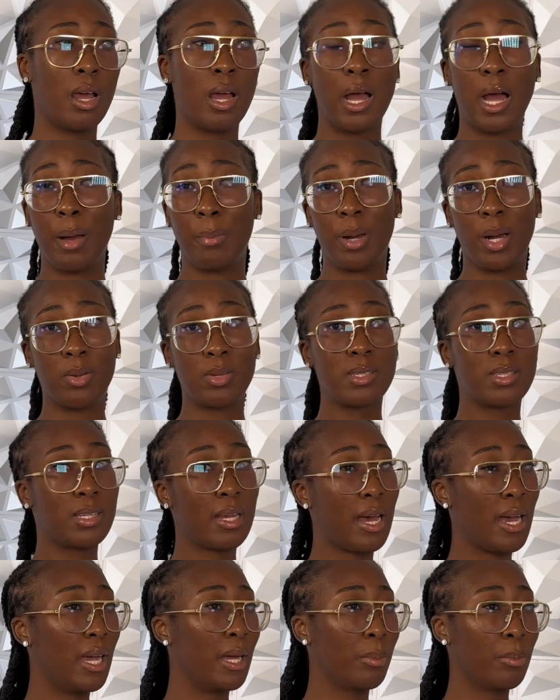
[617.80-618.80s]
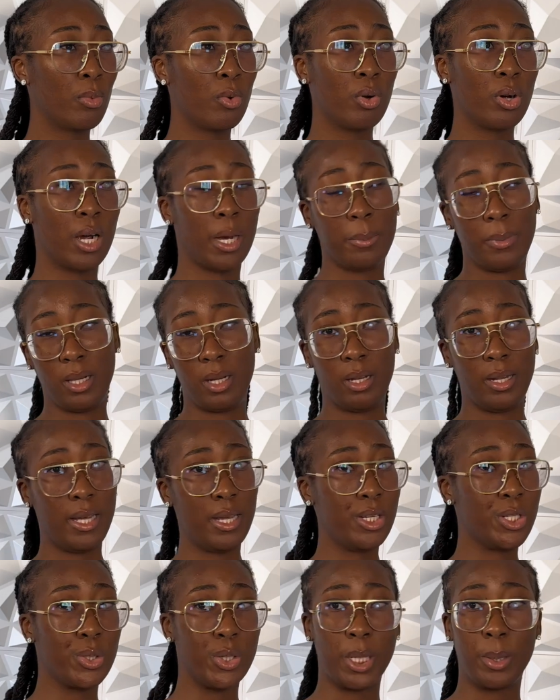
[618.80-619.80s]
I'm outside more, I'm in
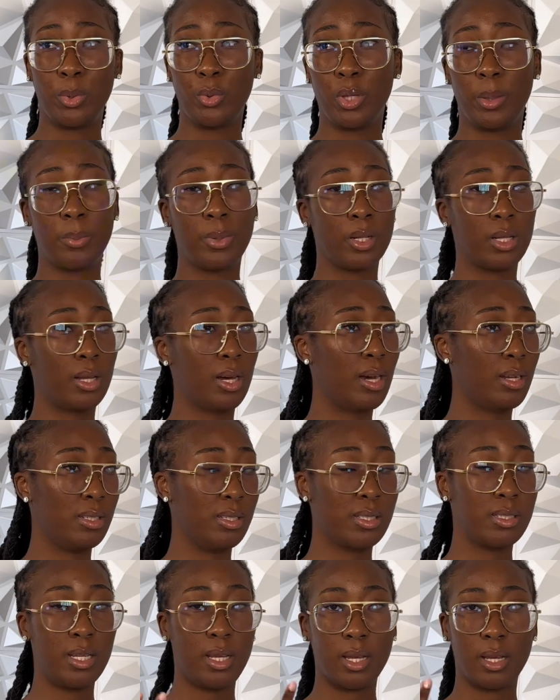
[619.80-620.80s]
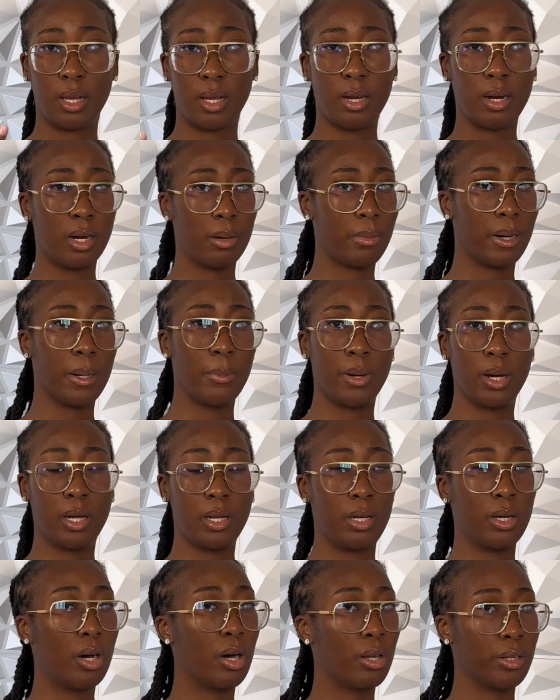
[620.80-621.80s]
nature, I'm doing Pilates, taking care of my
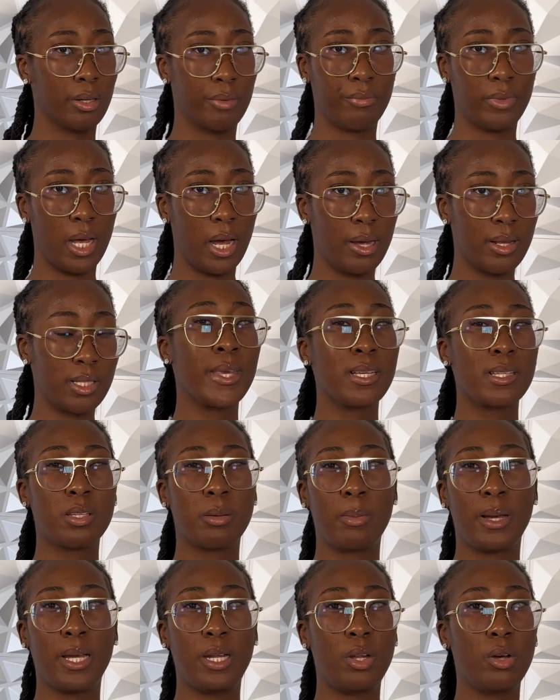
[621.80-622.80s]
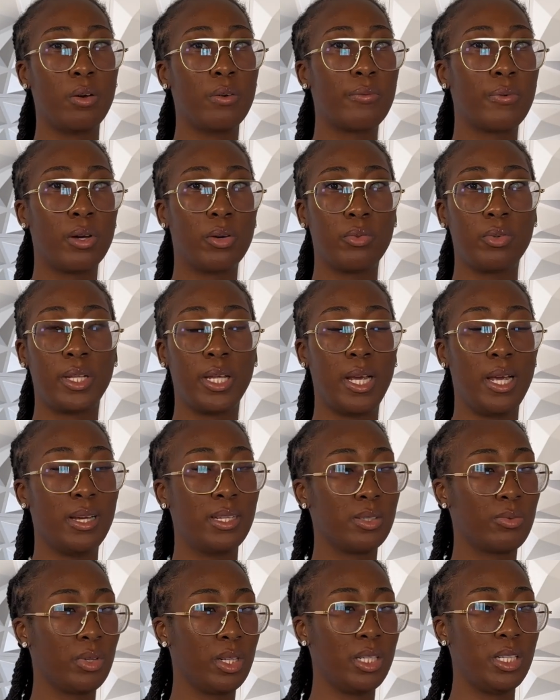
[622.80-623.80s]
body, all of that. So my no phone day
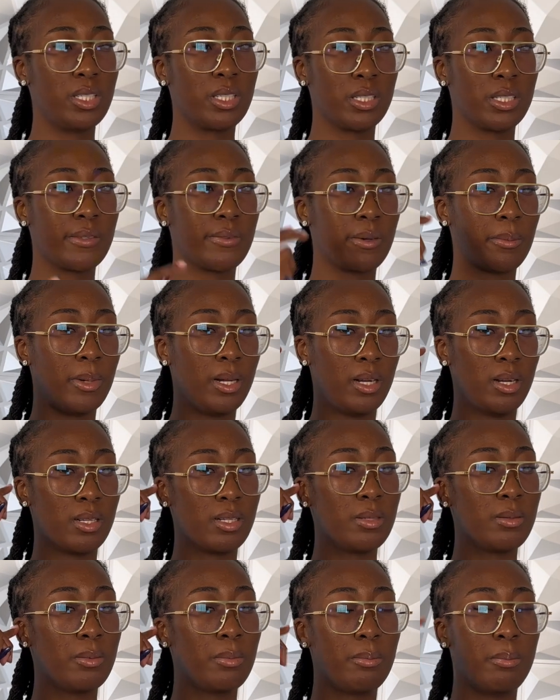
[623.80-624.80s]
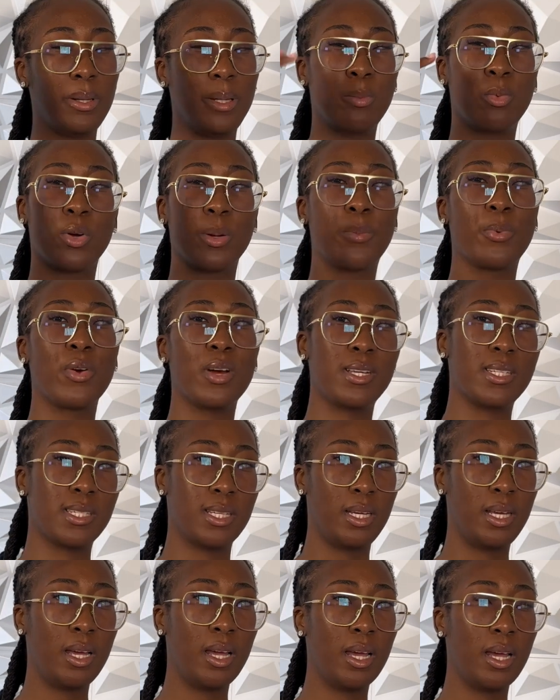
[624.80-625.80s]
is really just for me to be more
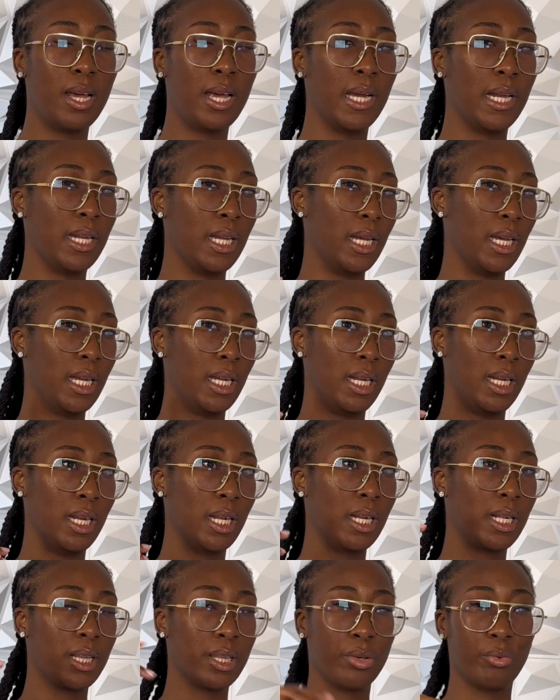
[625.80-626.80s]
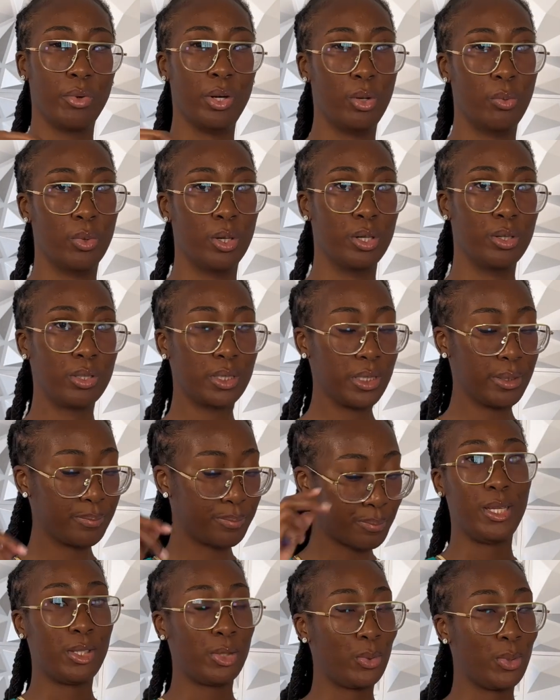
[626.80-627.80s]
present and in the real world.
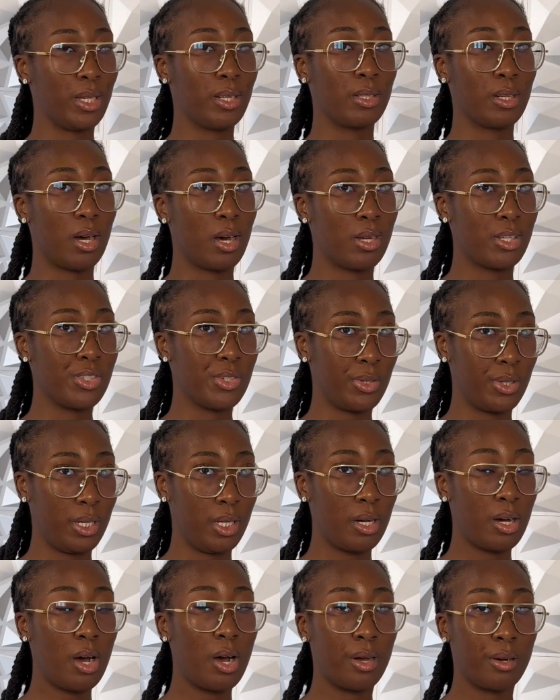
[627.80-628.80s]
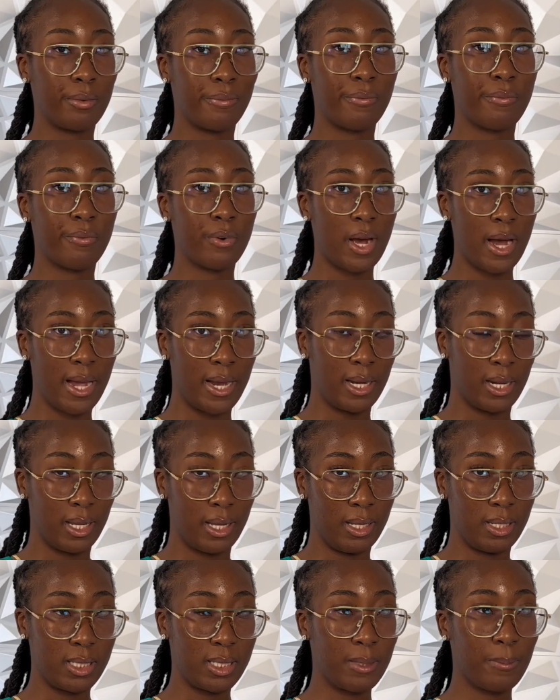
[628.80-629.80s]
Doing laundry on
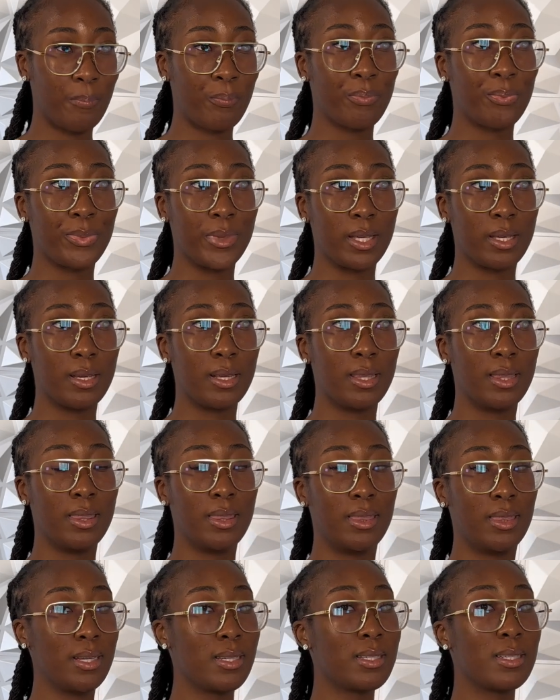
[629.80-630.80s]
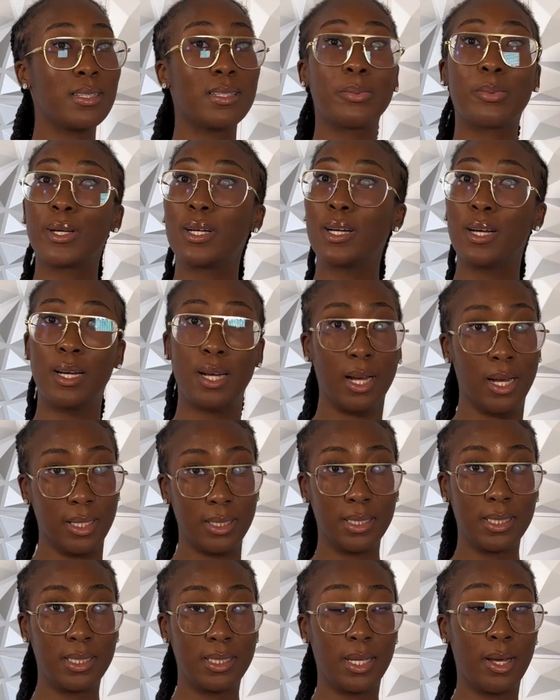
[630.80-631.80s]
Fridays. This is
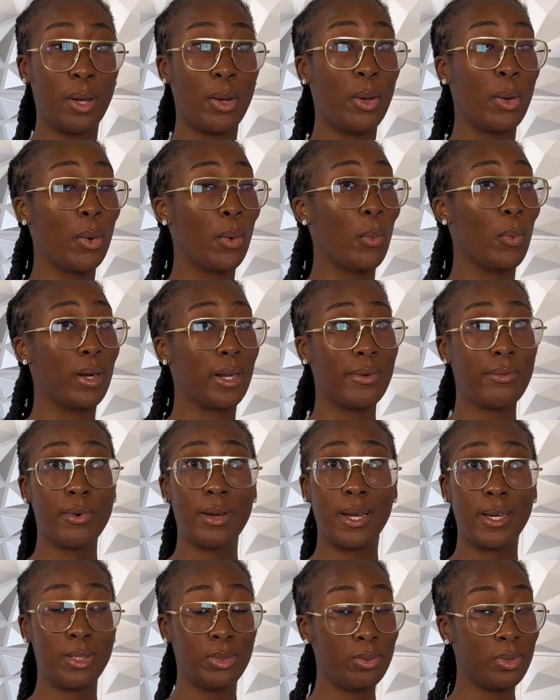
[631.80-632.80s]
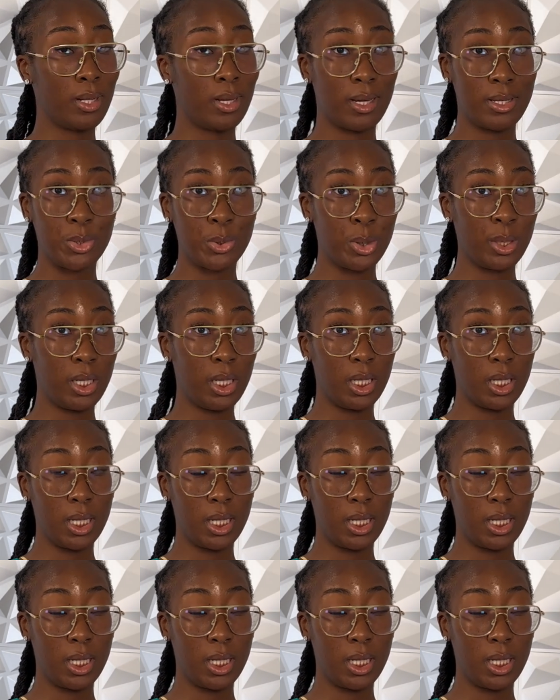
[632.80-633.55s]
because whenever I do laundry,